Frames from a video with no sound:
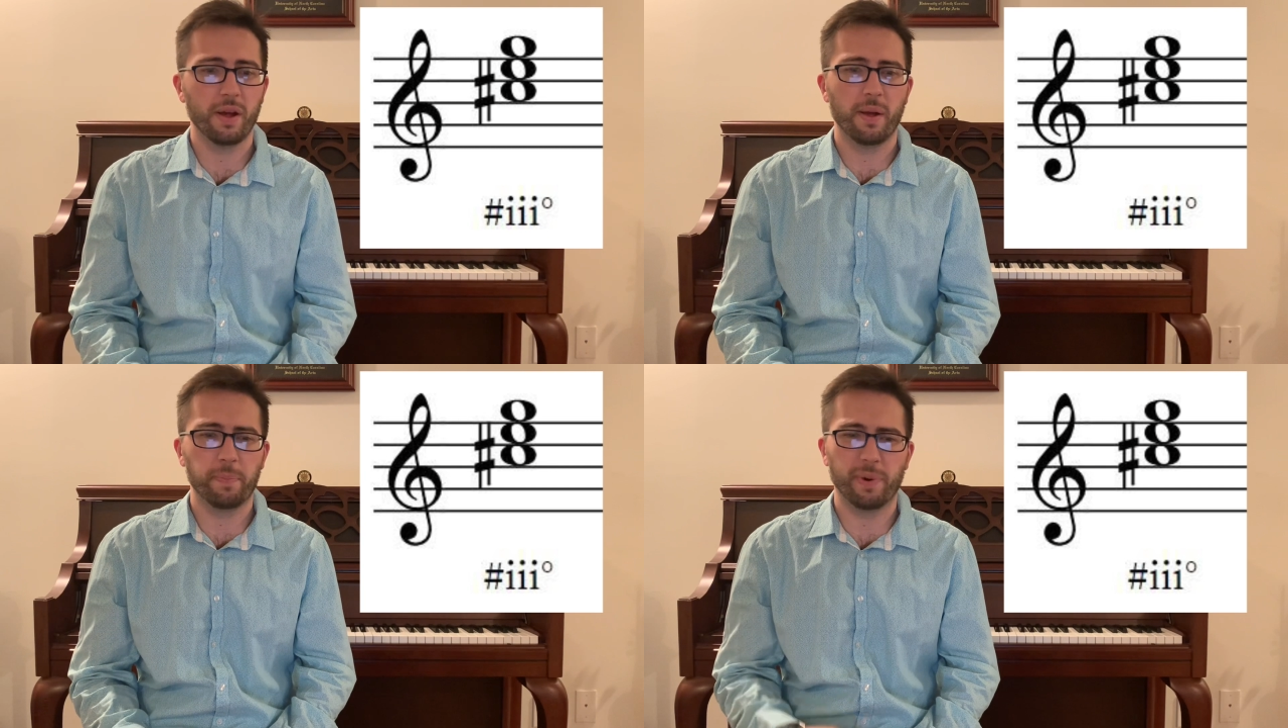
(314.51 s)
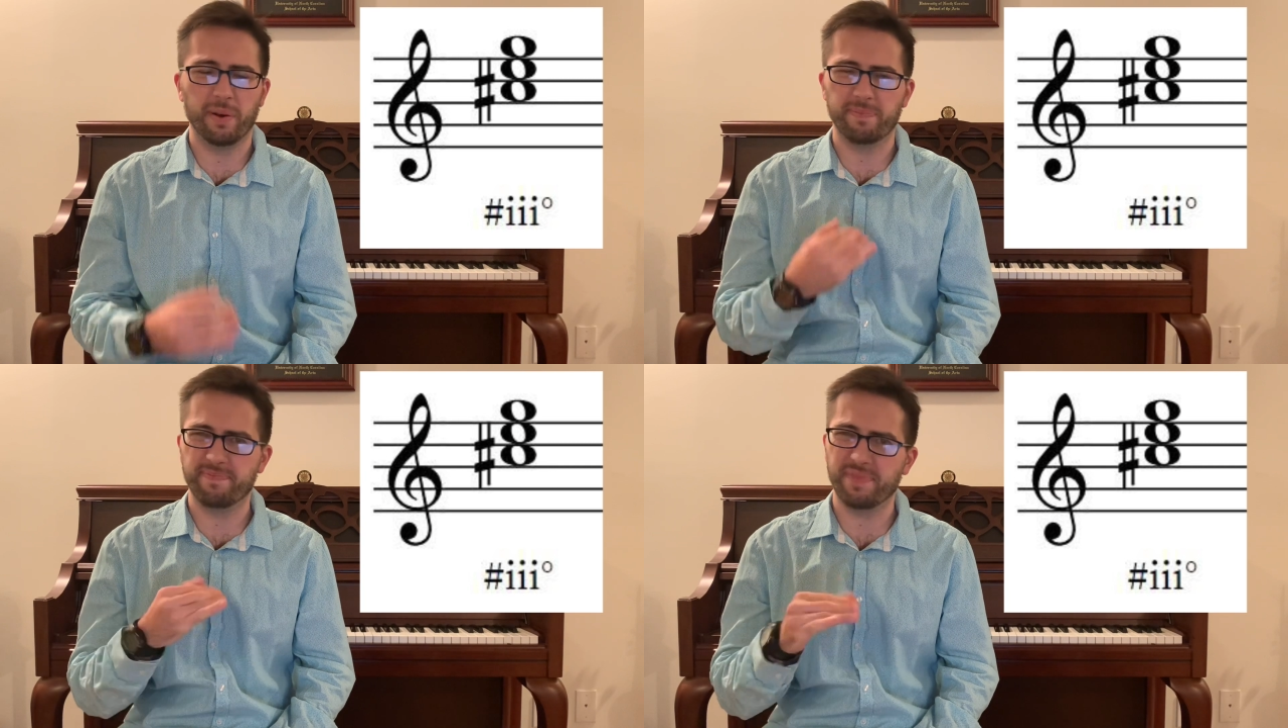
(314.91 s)
but
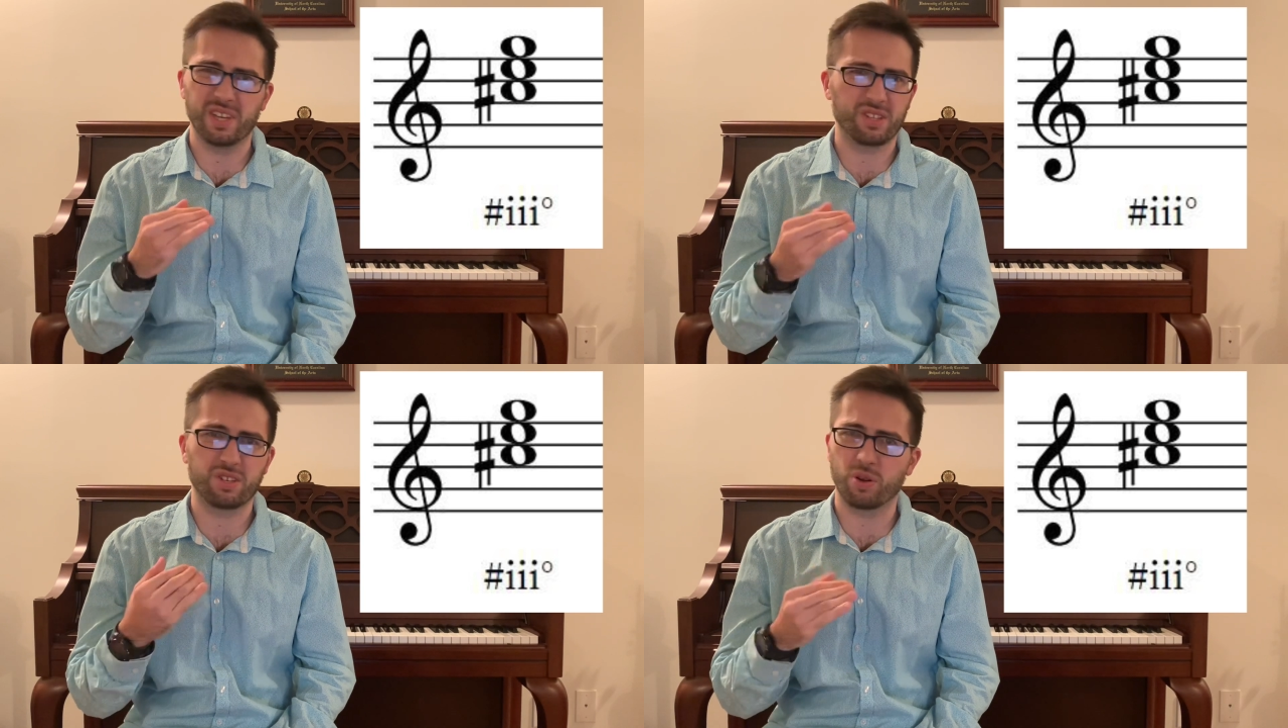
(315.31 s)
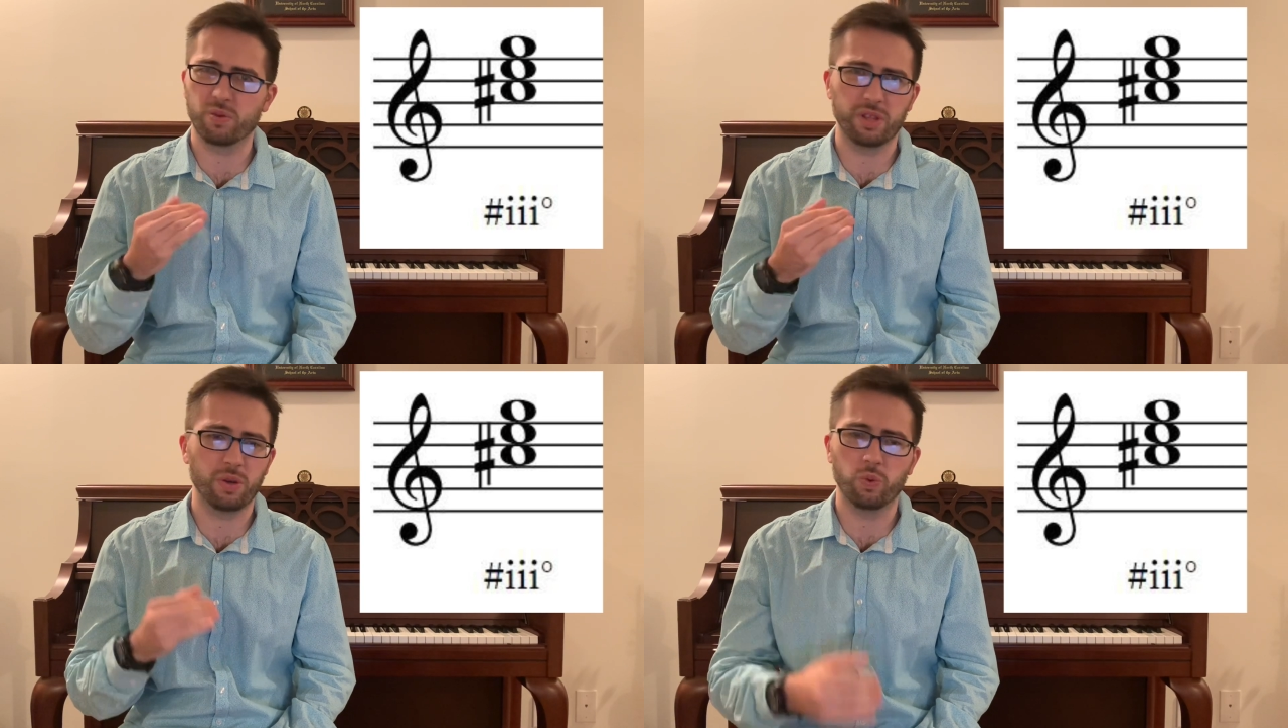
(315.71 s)
it certainly
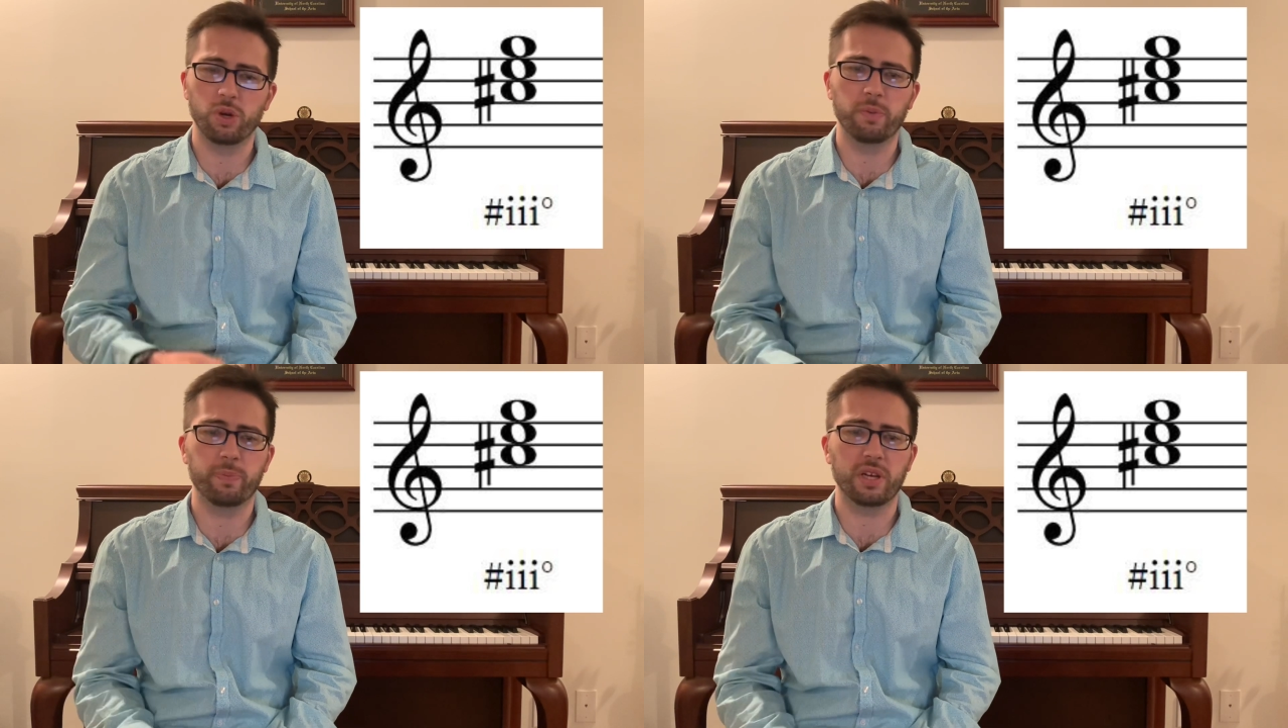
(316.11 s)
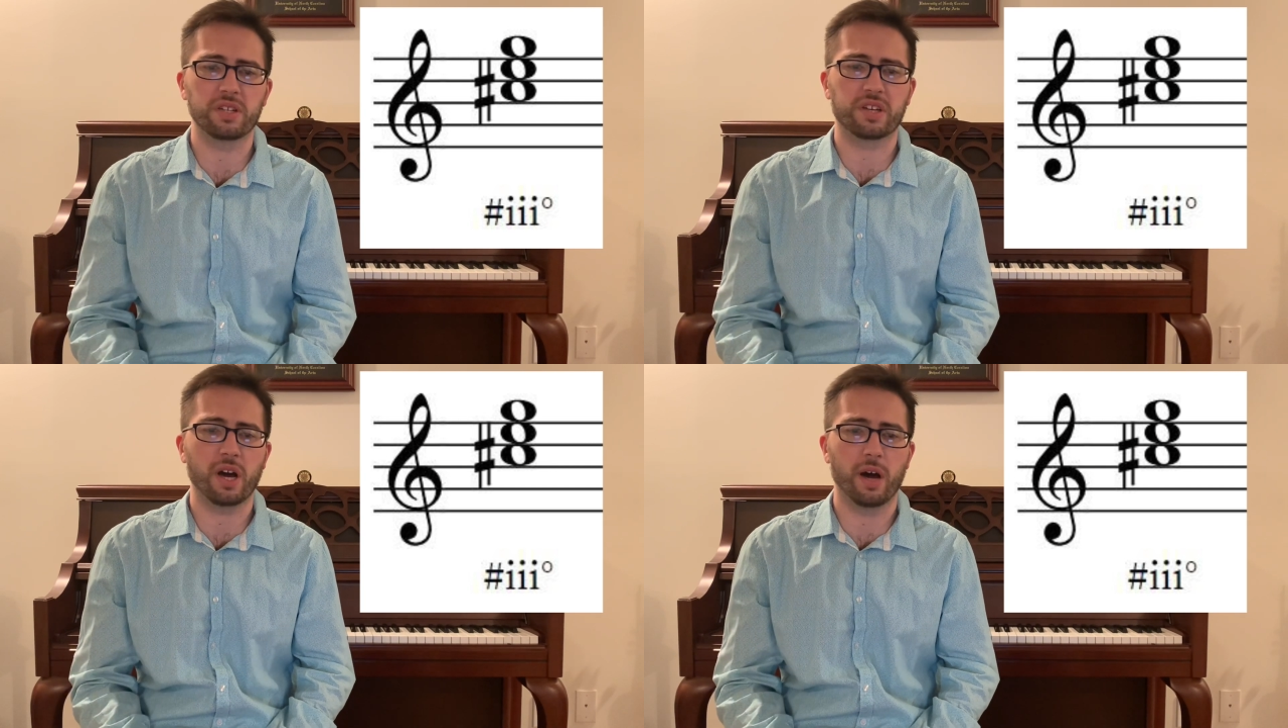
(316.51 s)
wouldn't be as
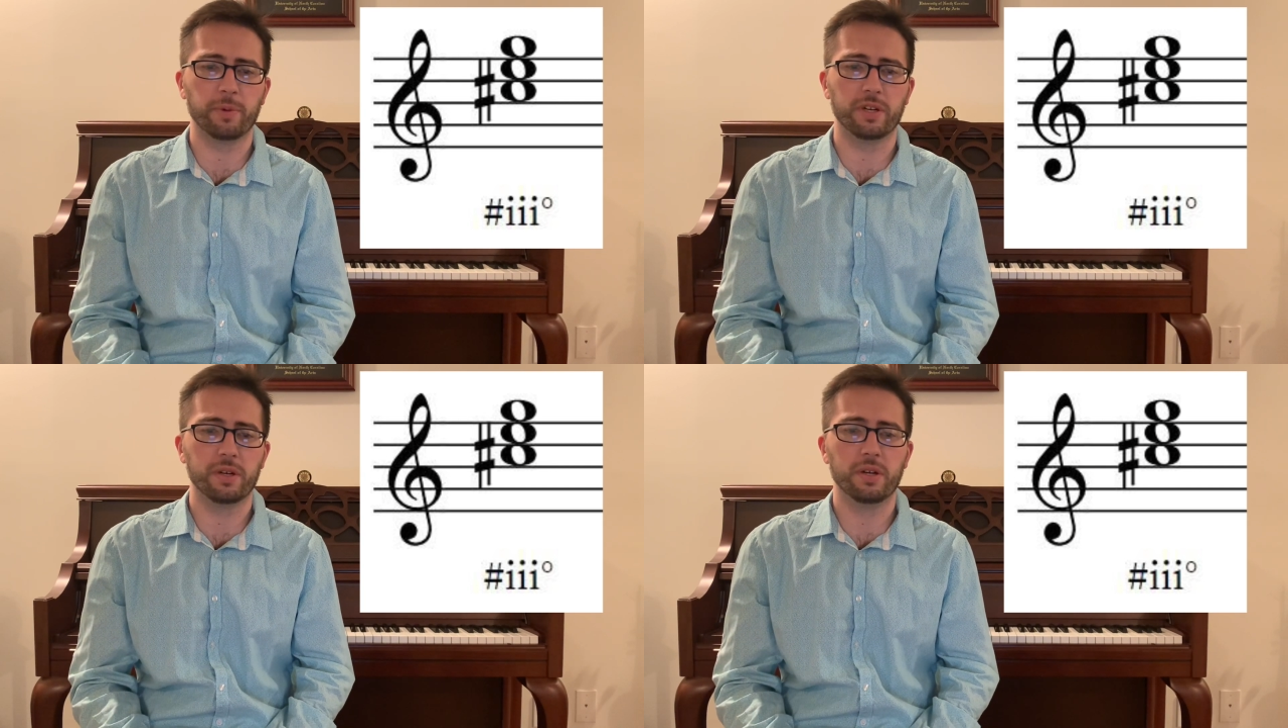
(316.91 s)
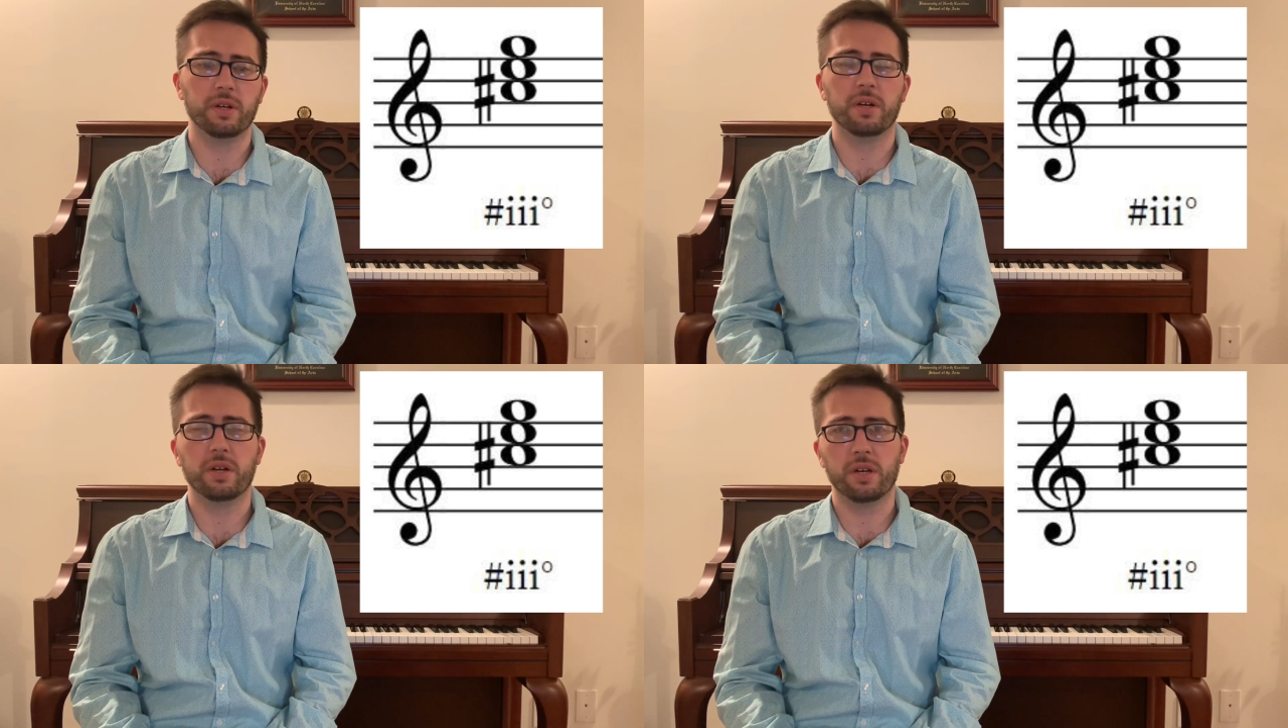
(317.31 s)
common.
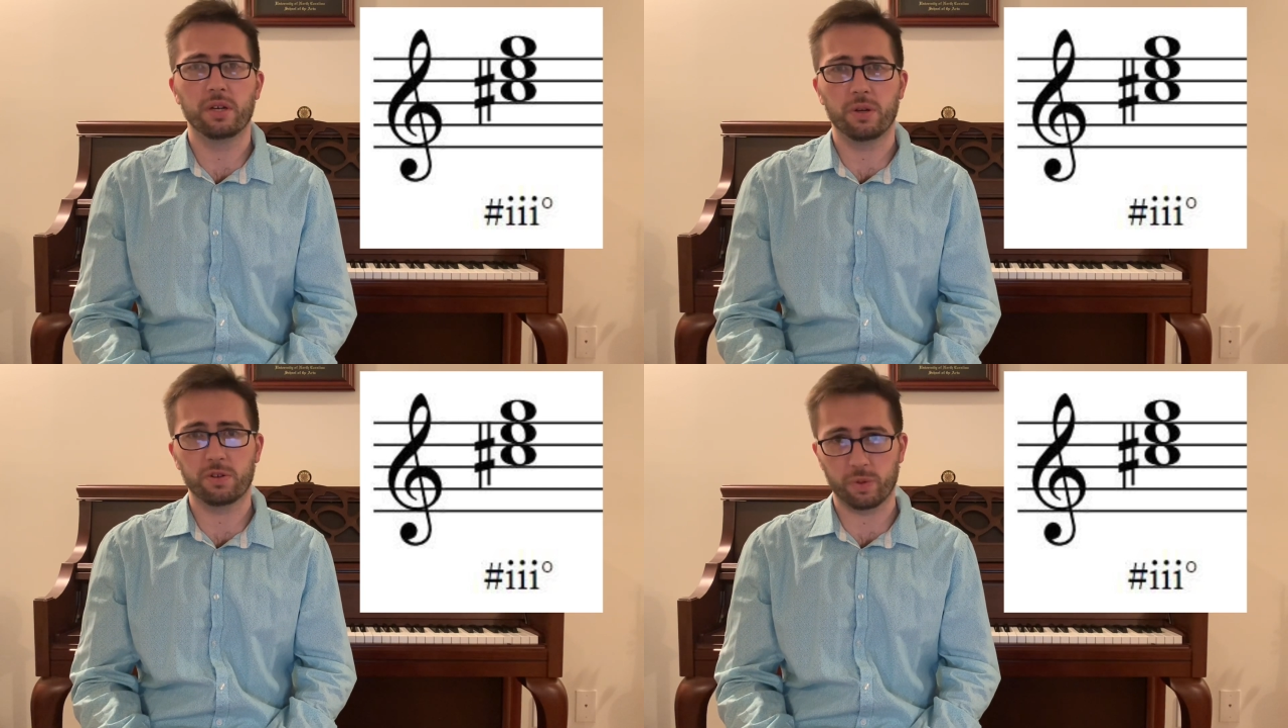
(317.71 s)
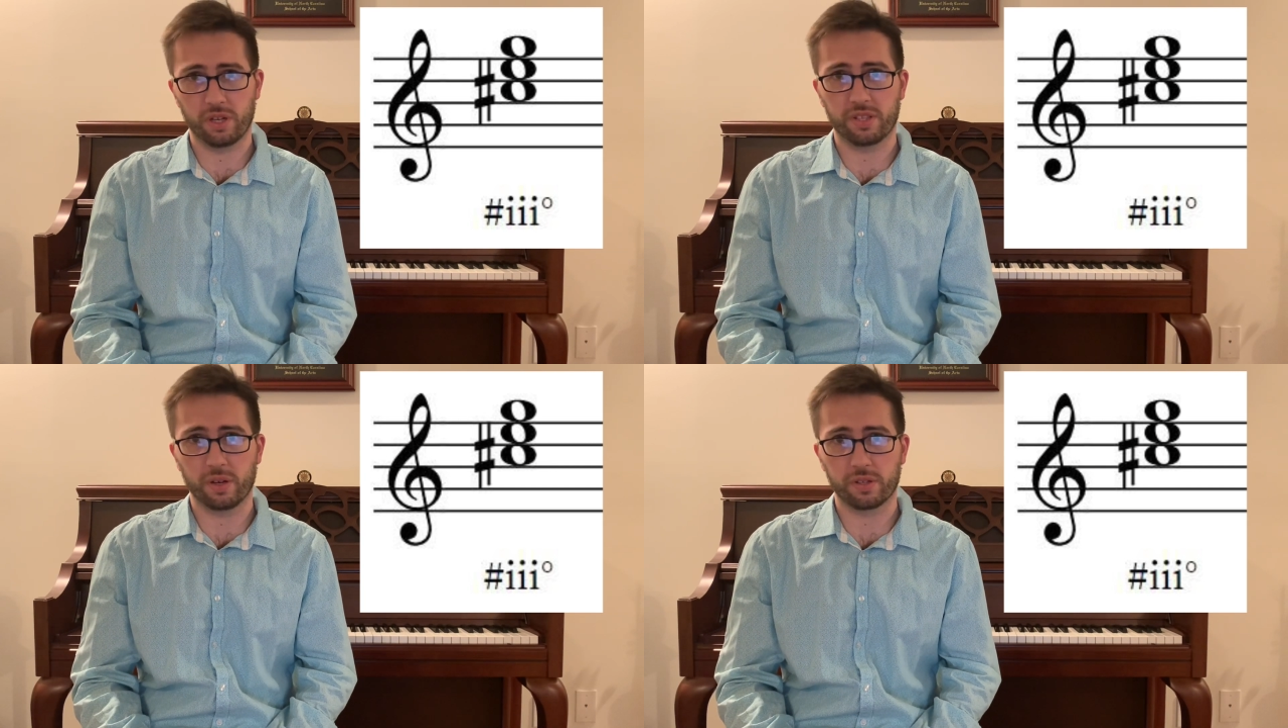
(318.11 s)
Here's what it
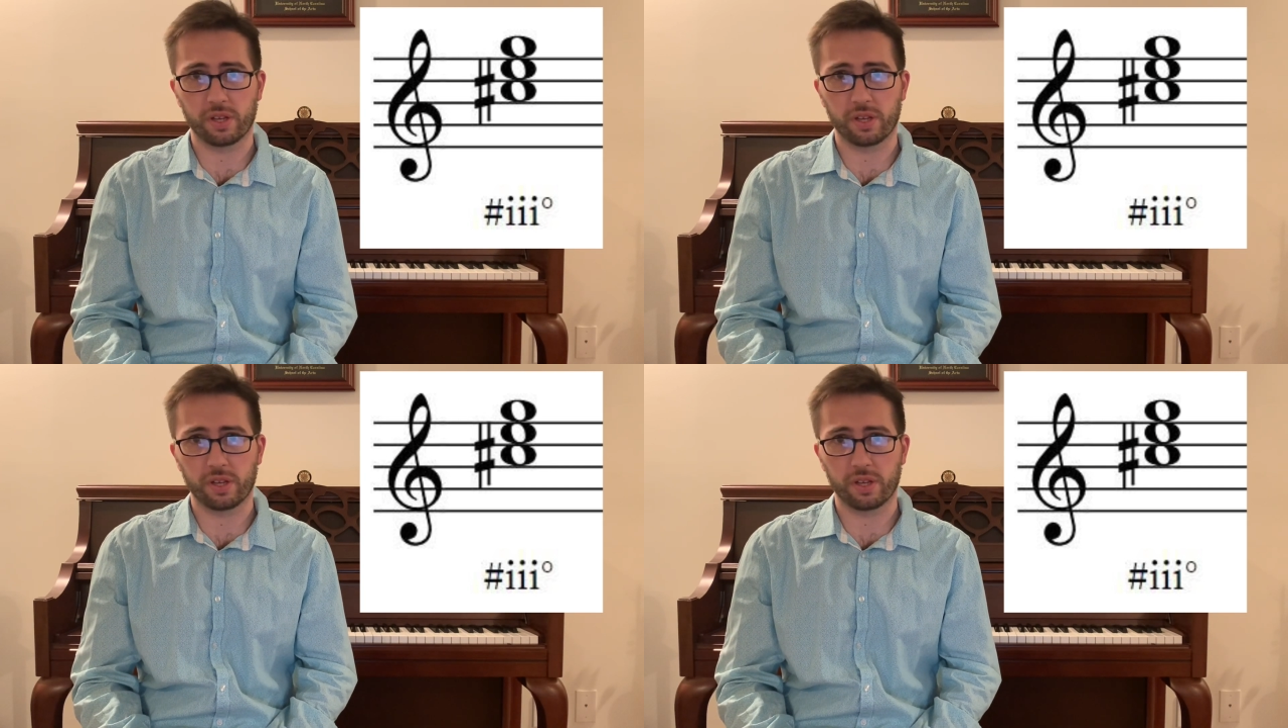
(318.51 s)
sounds like.